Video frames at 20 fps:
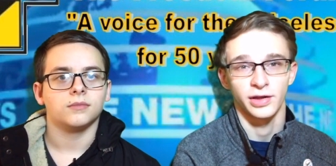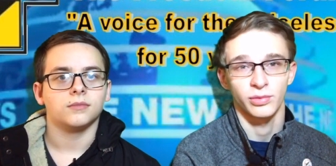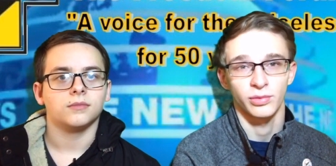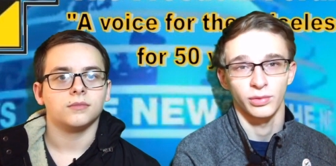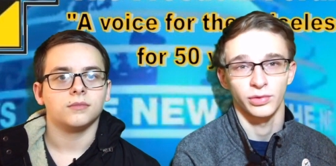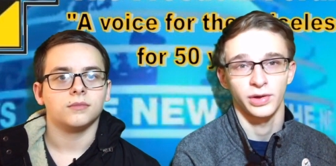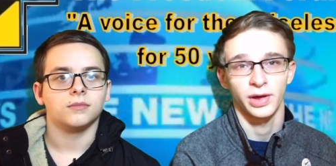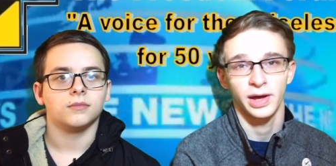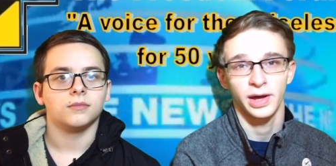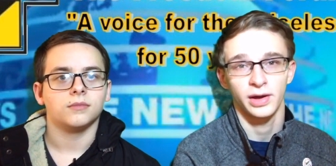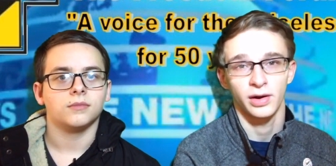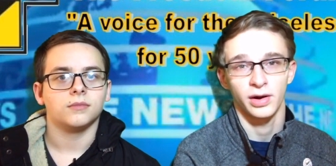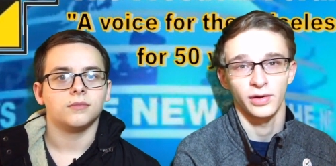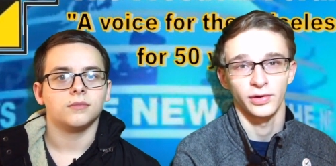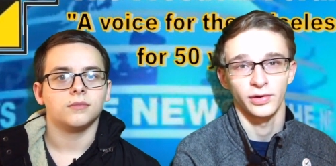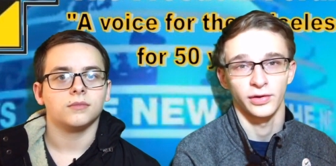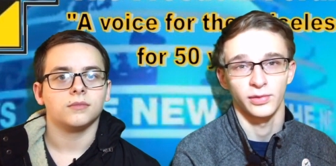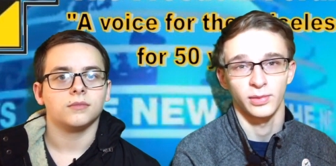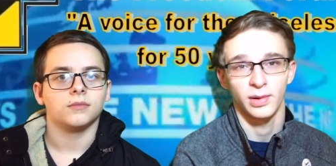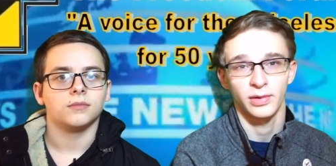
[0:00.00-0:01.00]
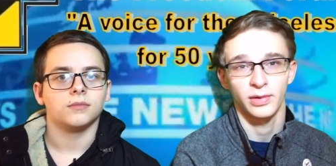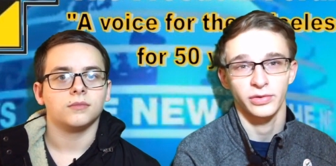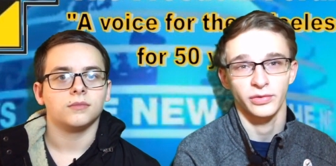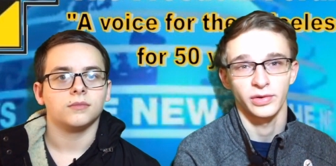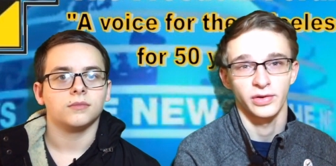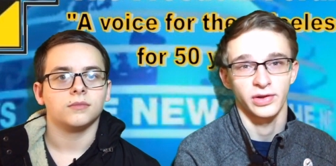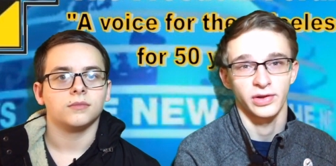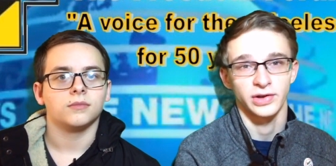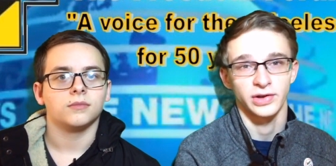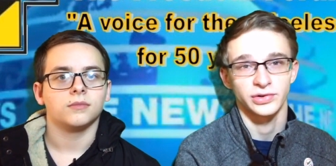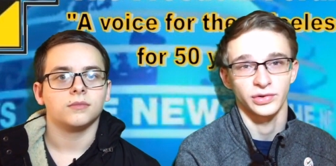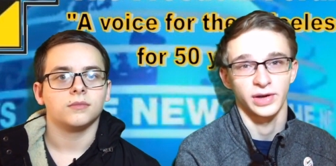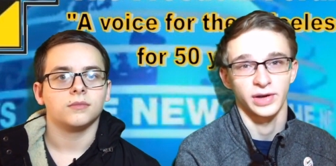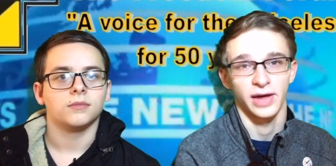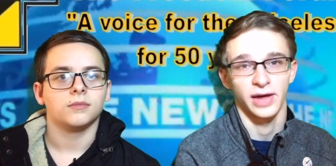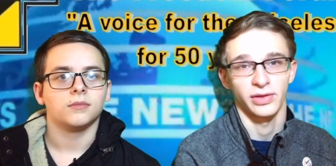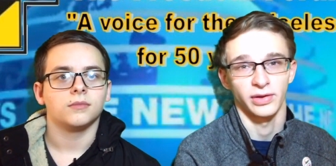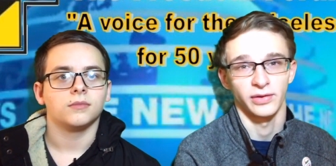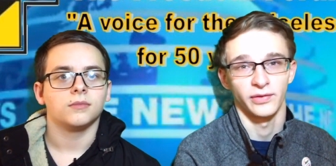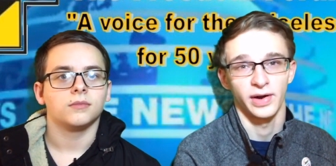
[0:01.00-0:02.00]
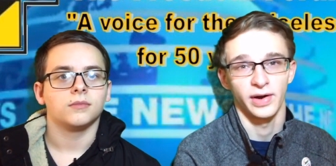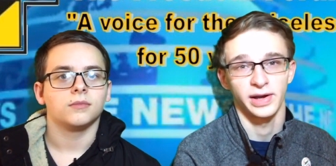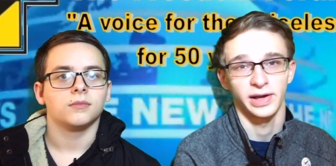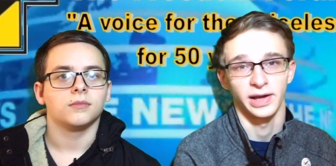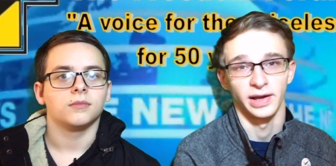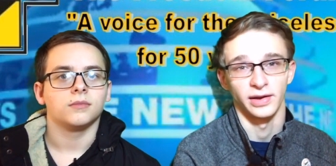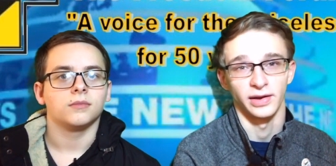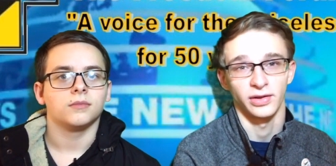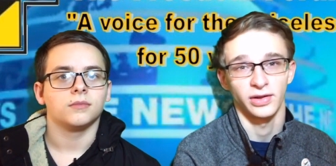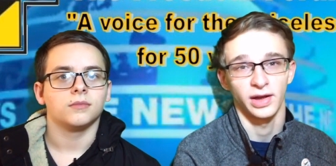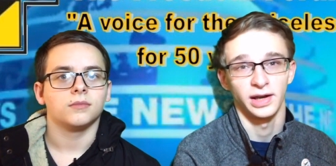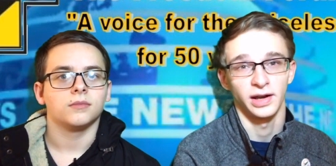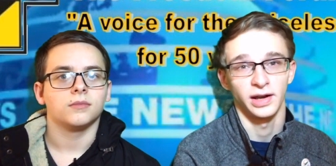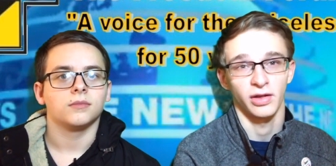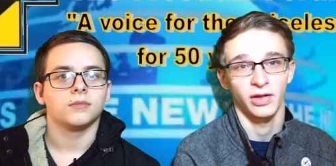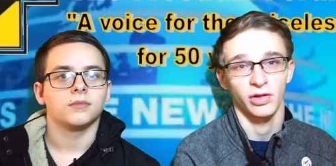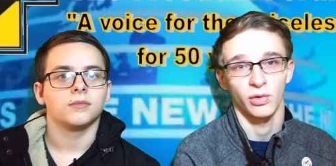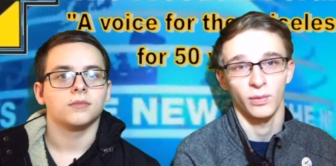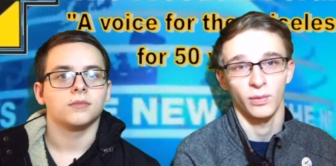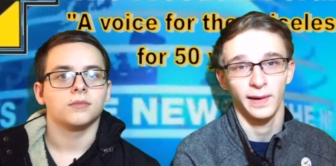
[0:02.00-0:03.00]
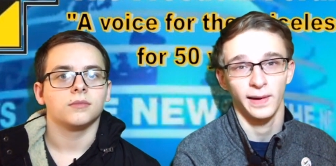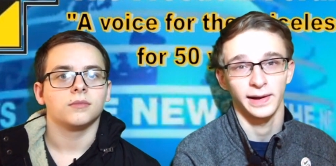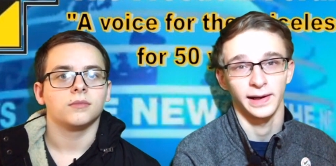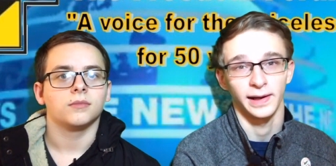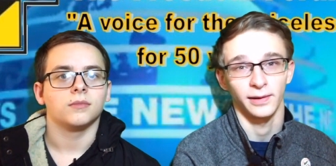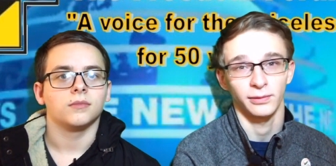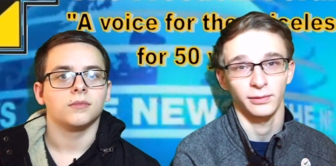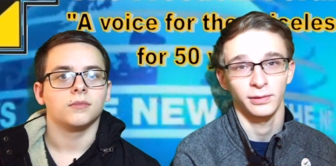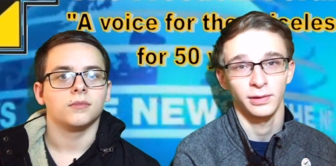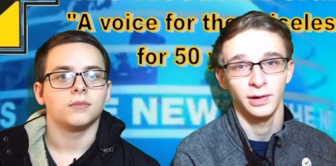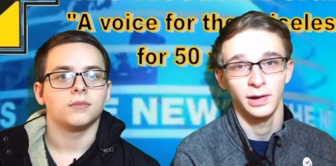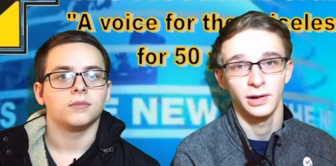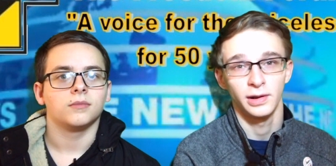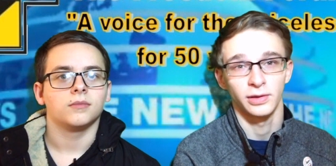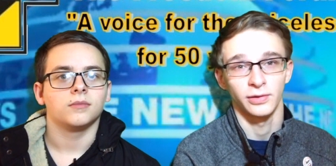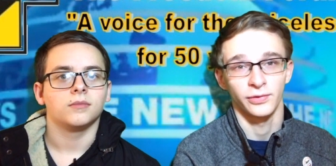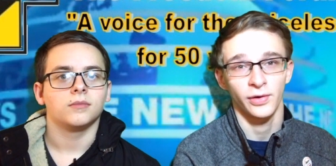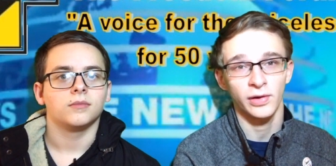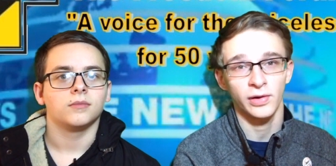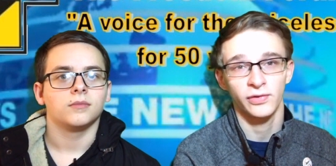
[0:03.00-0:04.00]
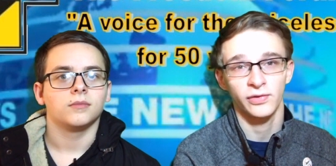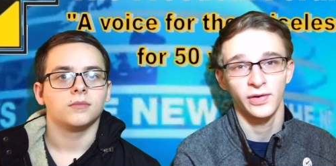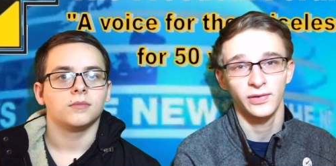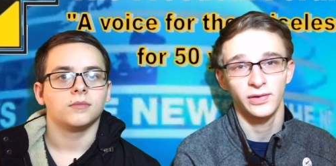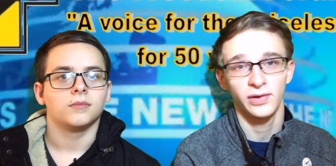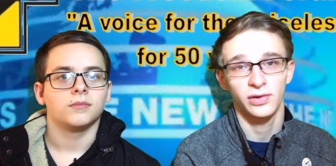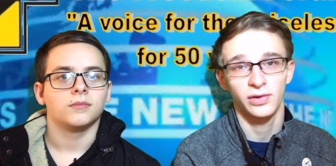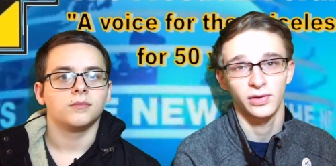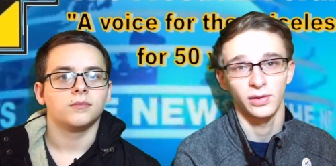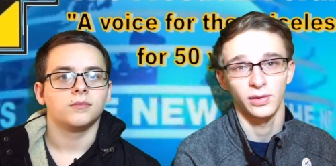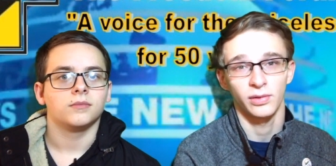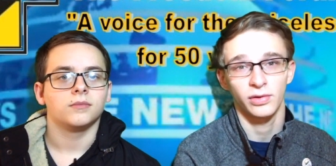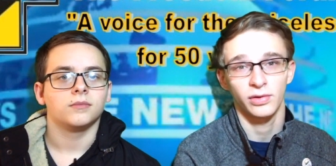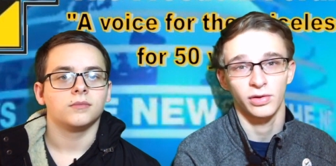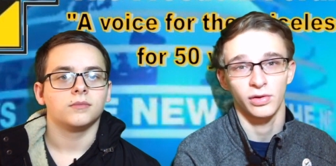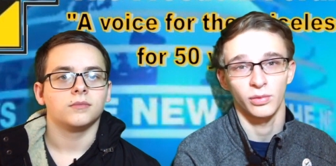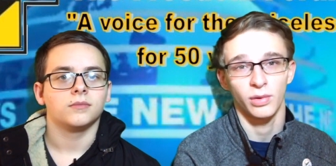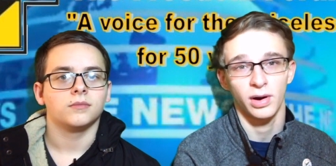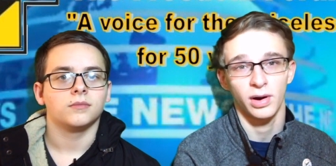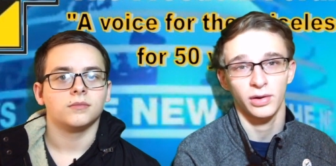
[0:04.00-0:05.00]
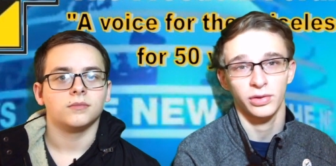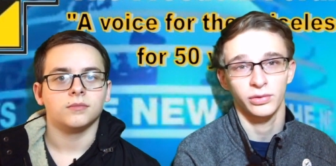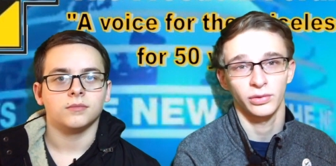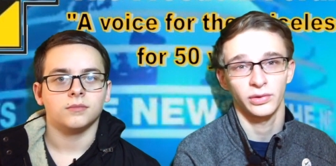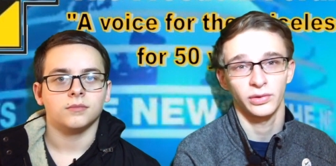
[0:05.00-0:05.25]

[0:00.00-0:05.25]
Speaker 1: will take on the 12-3 Central Catholic Vikings, and it is a whiteout. The first 50 students to walk through the